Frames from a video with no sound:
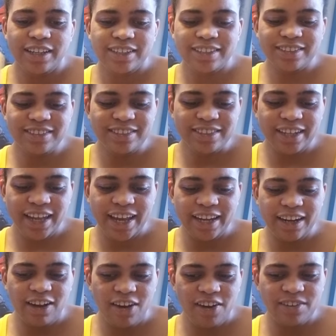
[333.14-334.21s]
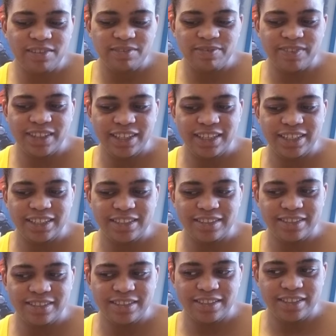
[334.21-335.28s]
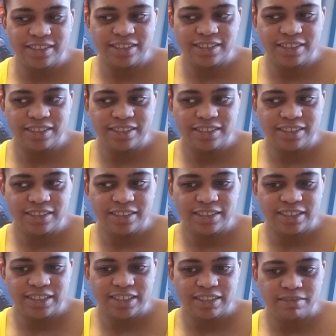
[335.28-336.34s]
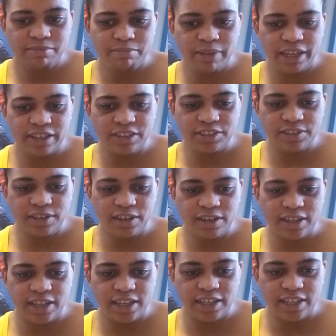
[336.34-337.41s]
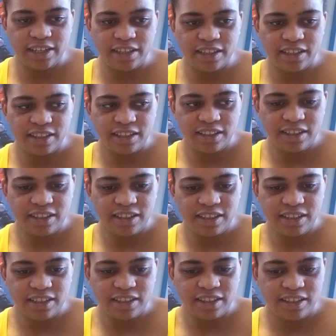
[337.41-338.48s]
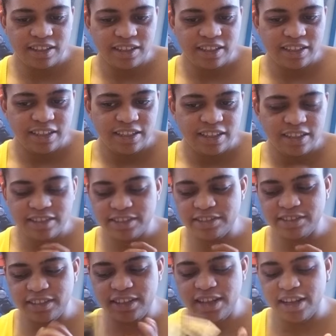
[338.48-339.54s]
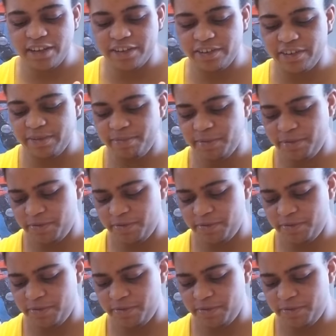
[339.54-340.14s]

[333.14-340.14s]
Look at all of these major arcana, because there's a lot, group